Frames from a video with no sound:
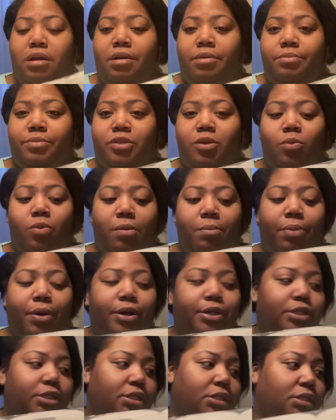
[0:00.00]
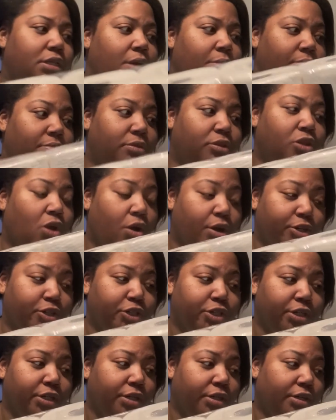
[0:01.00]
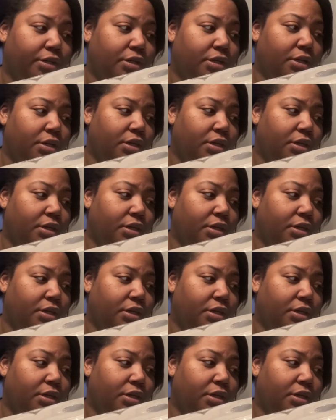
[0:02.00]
someone purchased a larger